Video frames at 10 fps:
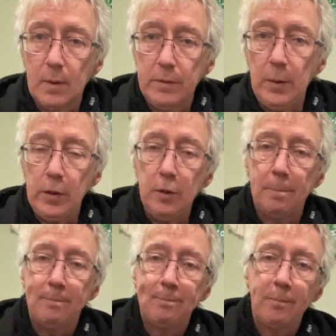There we are.
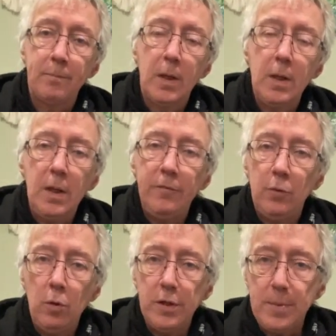If you're
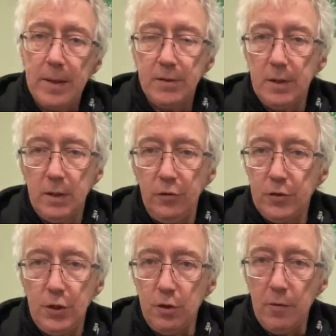worried about it, use a
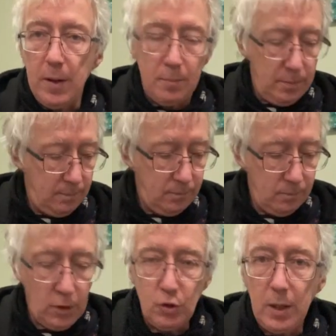tuner app.
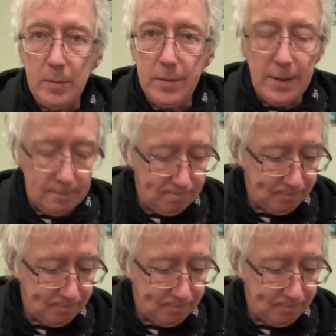No shame in that.